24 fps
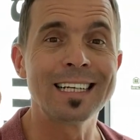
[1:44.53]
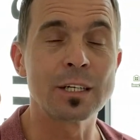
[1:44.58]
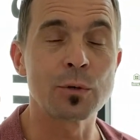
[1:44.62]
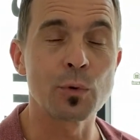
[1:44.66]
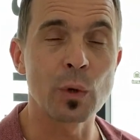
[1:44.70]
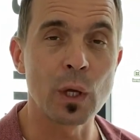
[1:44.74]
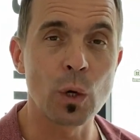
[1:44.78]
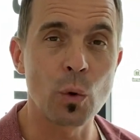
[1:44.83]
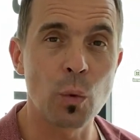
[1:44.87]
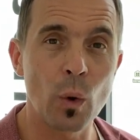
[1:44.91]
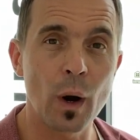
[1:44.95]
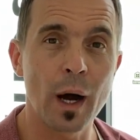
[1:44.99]

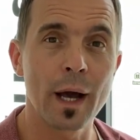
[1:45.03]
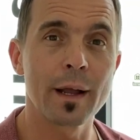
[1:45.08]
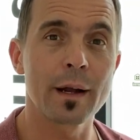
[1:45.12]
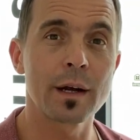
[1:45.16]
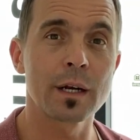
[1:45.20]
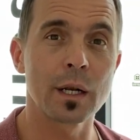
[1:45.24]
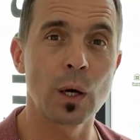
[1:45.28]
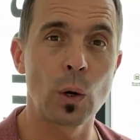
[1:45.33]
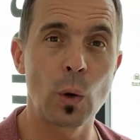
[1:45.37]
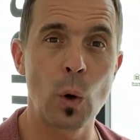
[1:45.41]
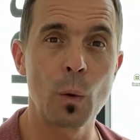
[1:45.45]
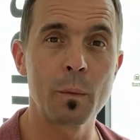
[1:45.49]

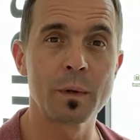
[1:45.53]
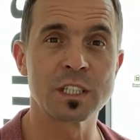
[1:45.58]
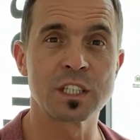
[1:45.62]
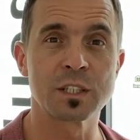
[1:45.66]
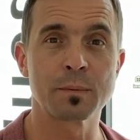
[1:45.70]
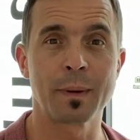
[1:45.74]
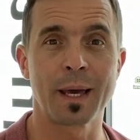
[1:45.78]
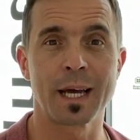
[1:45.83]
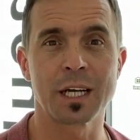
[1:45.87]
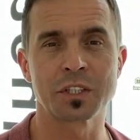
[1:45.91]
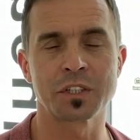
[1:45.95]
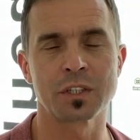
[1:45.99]
required a home
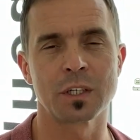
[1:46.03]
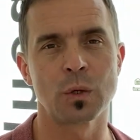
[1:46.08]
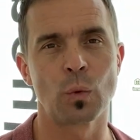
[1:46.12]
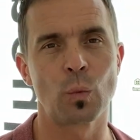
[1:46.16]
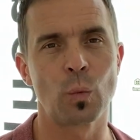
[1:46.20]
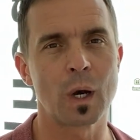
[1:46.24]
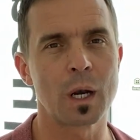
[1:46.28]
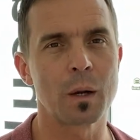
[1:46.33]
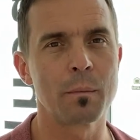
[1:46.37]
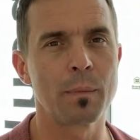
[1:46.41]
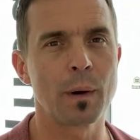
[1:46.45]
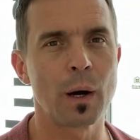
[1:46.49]
inspection.
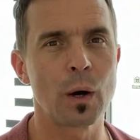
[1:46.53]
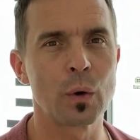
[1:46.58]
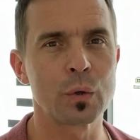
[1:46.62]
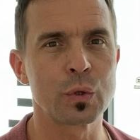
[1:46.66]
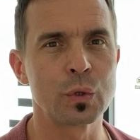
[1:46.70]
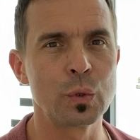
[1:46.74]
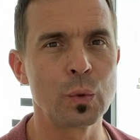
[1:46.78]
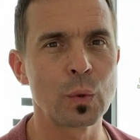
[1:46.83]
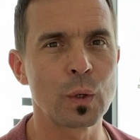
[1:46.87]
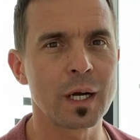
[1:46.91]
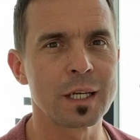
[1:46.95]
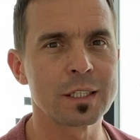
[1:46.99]
What
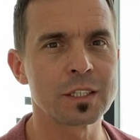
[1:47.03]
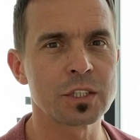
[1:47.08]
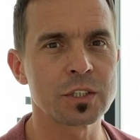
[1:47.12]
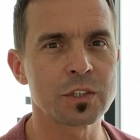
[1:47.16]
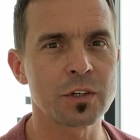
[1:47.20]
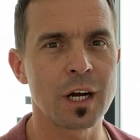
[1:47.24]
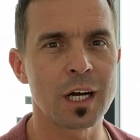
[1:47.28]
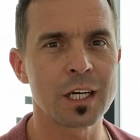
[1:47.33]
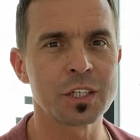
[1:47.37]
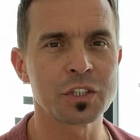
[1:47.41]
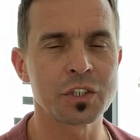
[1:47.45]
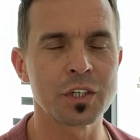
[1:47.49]
about new
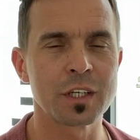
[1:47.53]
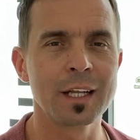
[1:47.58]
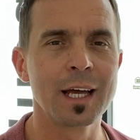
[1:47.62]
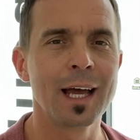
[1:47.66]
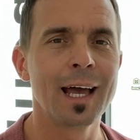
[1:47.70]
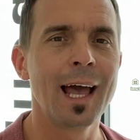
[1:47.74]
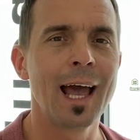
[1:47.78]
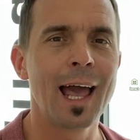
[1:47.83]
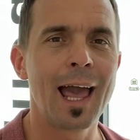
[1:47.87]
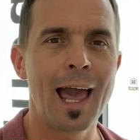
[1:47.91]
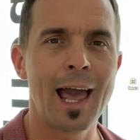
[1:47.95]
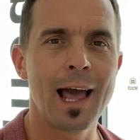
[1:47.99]
construction?
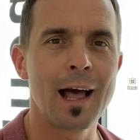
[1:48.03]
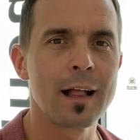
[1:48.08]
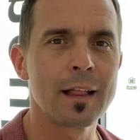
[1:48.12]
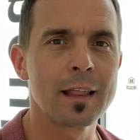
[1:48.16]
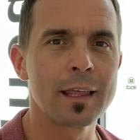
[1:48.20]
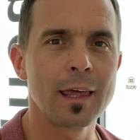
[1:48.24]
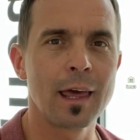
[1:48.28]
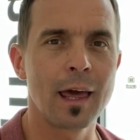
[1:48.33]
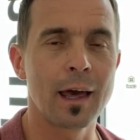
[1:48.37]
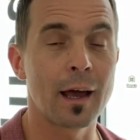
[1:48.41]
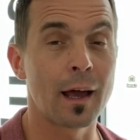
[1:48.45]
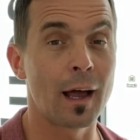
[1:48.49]
Hell
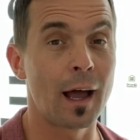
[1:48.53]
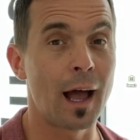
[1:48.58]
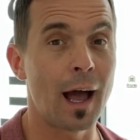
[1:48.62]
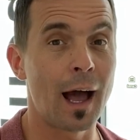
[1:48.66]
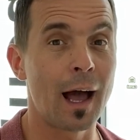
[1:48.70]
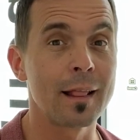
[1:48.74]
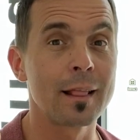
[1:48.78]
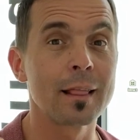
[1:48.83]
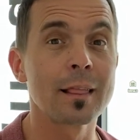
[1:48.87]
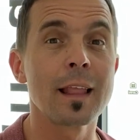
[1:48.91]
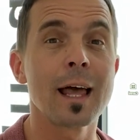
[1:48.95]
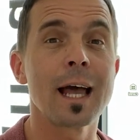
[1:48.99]
yeah.
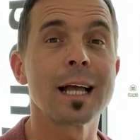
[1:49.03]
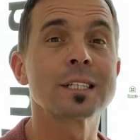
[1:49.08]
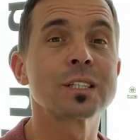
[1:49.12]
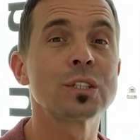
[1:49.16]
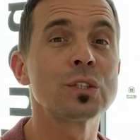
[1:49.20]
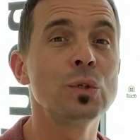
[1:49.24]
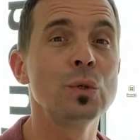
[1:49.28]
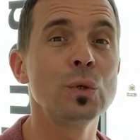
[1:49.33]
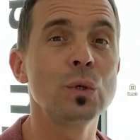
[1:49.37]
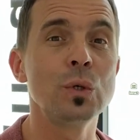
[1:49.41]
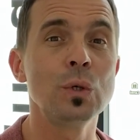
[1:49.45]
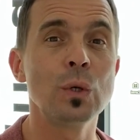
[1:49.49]

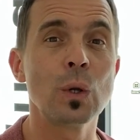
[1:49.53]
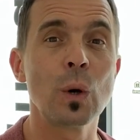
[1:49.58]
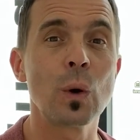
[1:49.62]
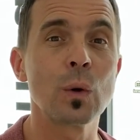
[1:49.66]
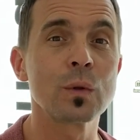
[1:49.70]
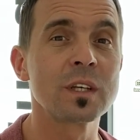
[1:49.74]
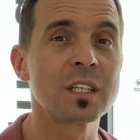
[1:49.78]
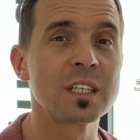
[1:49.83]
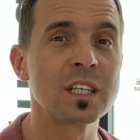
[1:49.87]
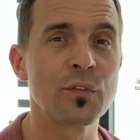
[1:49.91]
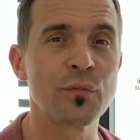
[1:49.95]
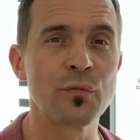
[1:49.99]
Unless you
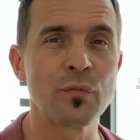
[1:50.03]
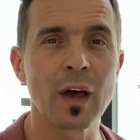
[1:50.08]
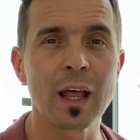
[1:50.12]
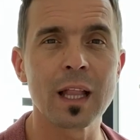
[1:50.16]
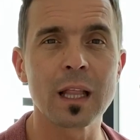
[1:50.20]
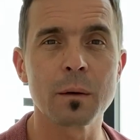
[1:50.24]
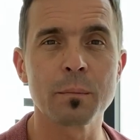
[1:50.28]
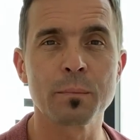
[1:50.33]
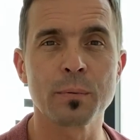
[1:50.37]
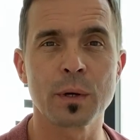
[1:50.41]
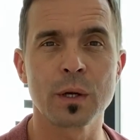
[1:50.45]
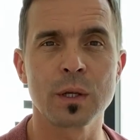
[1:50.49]
know the
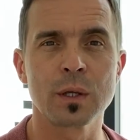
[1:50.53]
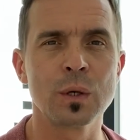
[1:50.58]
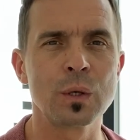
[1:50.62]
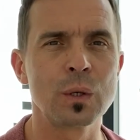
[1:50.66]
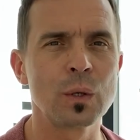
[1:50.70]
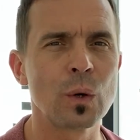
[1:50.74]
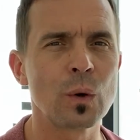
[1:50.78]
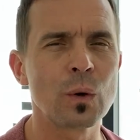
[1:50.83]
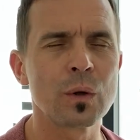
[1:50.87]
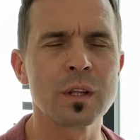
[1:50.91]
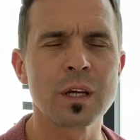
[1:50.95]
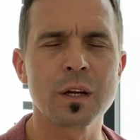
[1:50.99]
developer, you
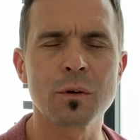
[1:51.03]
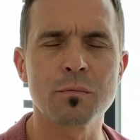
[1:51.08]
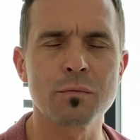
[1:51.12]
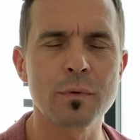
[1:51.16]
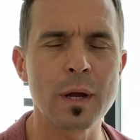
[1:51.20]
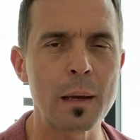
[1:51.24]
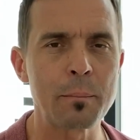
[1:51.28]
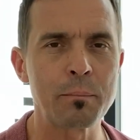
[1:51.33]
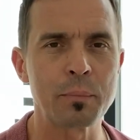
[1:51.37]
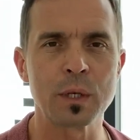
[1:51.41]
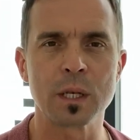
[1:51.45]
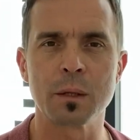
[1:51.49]
know they're
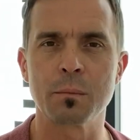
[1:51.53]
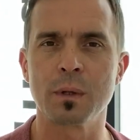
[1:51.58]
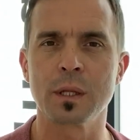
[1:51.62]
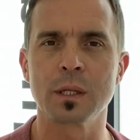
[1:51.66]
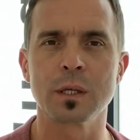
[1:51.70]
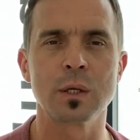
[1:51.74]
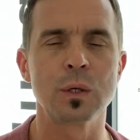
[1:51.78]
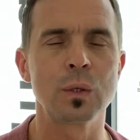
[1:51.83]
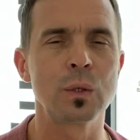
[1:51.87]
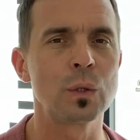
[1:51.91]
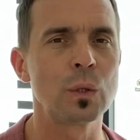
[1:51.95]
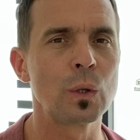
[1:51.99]
reputable,
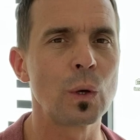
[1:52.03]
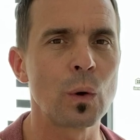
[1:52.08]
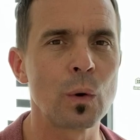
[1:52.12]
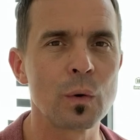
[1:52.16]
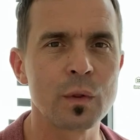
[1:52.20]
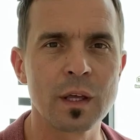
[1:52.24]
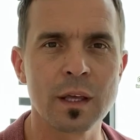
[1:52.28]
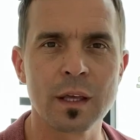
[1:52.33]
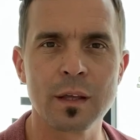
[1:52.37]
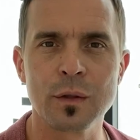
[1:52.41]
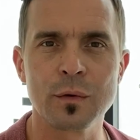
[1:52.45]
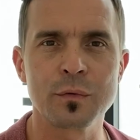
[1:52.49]
you
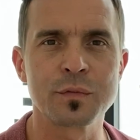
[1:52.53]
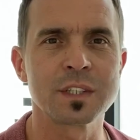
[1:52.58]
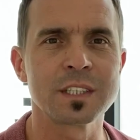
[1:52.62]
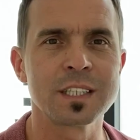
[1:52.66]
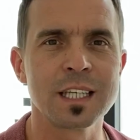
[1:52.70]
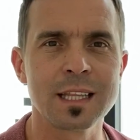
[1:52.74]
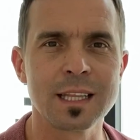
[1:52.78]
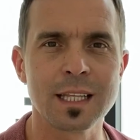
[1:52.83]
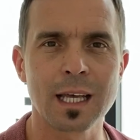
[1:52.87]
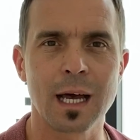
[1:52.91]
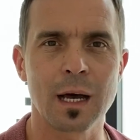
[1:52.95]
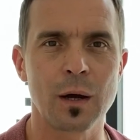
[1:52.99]
know that you've
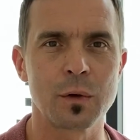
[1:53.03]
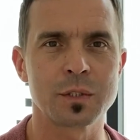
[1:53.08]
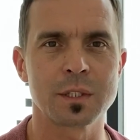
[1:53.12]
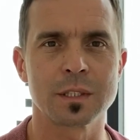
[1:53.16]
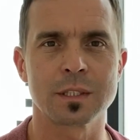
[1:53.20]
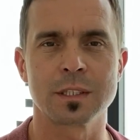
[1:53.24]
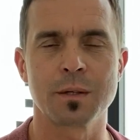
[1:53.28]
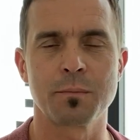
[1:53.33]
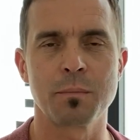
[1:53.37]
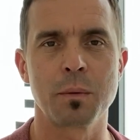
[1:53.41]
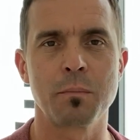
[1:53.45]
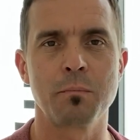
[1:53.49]
seen the
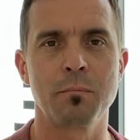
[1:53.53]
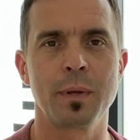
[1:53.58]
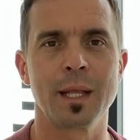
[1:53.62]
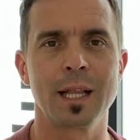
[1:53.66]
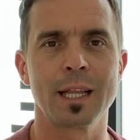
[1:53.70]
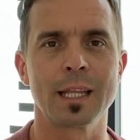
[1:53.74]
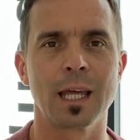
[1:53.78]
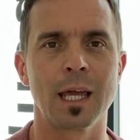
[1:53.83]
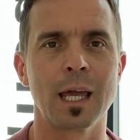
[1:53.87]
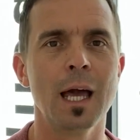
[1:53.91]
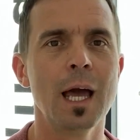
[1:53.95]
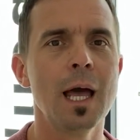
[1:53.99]
houses they've been
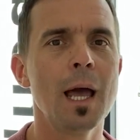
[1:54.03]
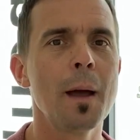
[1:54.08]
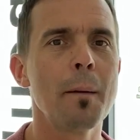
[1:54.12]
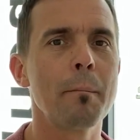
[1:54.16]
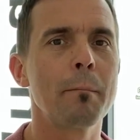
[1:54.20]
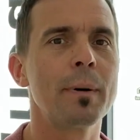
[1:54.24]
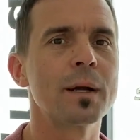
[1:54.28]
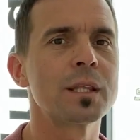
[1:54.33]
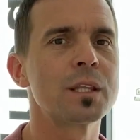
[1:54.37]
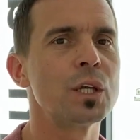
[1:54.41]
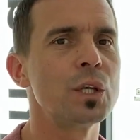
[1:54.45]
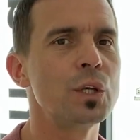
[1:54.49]
building.
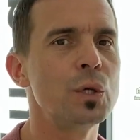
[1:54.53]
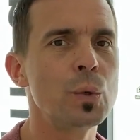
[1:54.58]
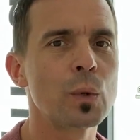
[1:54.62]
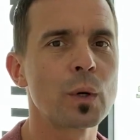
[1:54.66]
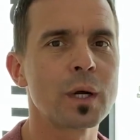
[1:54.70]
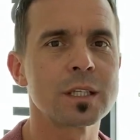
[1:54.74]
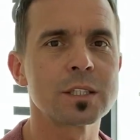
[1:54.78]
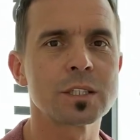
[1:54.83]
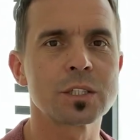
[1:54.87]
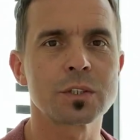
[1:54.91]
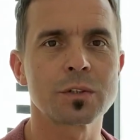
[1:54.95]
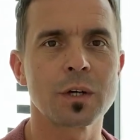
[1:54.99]
But the new
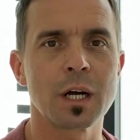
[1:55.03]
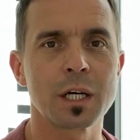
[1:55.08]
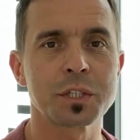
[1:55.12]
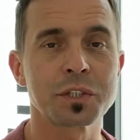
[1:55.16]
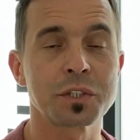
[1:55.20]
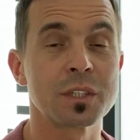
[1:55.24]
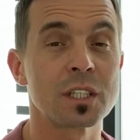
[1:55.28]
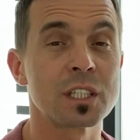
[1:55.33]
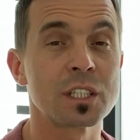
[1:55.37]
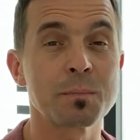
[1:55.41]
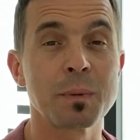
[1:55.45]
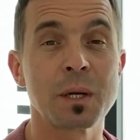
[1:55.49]

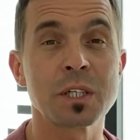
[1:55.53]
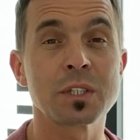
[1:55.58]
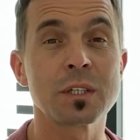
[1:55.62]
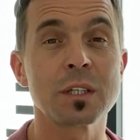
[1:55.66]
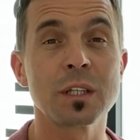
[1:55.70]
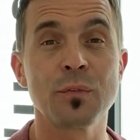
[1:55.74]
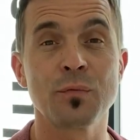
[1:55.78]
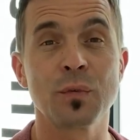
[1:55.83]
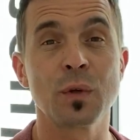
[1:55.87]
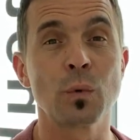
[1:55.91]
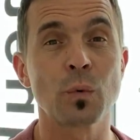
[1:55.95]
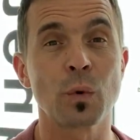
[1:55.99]
construction,
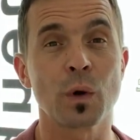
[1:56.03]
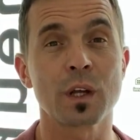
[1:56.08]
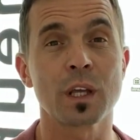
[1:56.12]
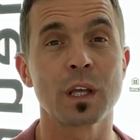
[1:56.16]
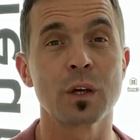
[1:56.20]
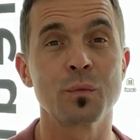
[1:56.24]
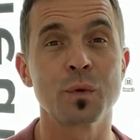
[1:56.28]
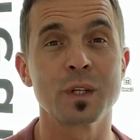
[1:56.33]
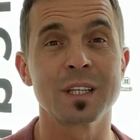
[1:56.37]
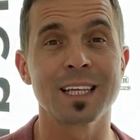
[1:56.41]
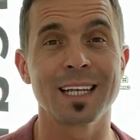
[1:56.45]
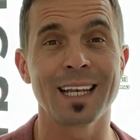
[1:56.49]
especially if you're
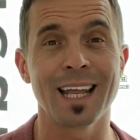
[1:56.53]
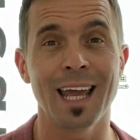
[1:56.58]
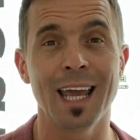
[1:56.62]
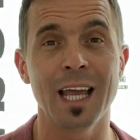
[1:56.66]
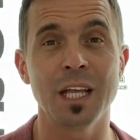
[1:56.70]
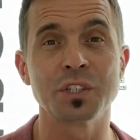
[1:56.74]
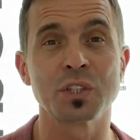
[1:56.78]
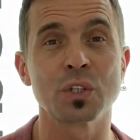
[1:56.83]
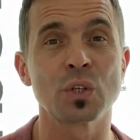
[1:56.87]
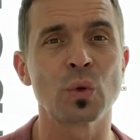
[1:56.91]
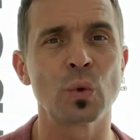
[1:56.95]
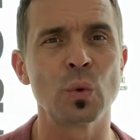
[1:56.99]
working with an
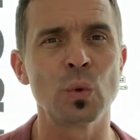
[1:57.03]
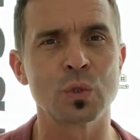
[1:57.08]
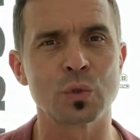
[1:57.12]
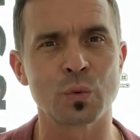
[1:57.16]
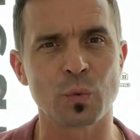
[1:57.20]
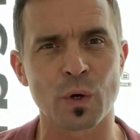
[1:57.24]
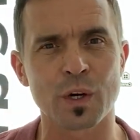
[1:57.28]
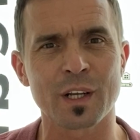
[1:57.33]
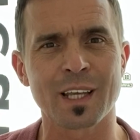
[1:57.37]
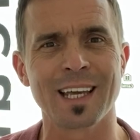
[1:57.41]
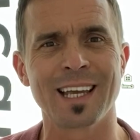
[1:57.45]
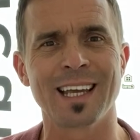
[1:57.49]
agent who's
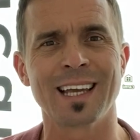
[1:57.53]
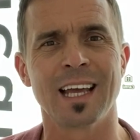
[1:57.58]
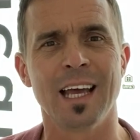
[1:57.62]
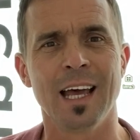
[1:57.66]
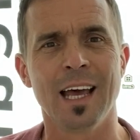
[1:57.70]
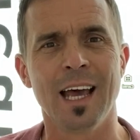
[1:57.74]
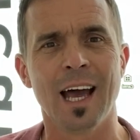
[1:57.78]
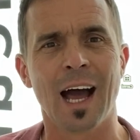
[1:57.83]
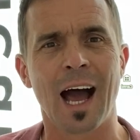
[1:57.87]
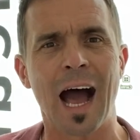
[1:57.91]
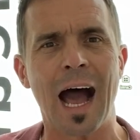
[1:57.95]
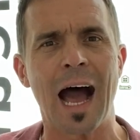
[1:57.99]
working
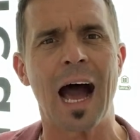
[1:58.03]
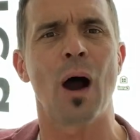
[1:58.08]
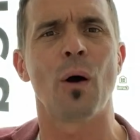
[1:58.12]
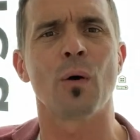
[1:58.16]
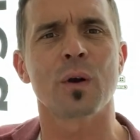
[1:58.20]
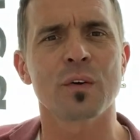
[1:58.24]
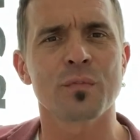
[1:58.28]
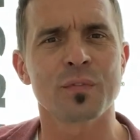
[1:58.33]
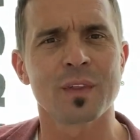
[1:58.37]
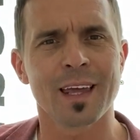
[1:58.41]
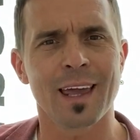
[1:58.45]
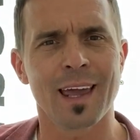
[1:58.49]

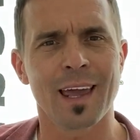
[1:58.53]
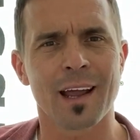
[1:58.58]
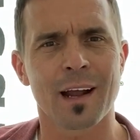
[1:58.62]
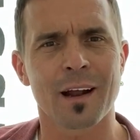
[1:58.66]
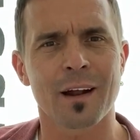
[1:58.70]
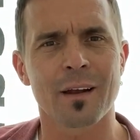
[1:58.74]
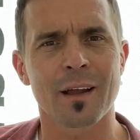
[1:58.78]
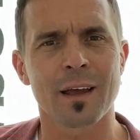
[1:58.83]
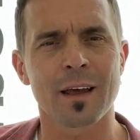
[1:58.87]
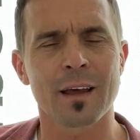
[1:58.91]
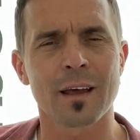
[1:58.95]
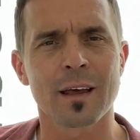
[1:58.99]
out of the
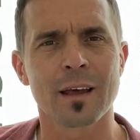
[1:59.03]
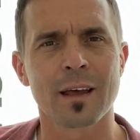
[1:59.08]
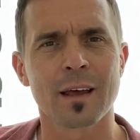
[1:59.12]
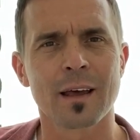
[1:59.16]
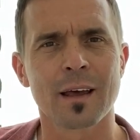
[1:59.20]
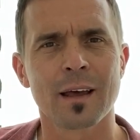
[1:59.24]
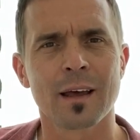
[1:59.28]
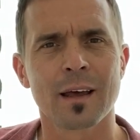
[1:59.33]
area,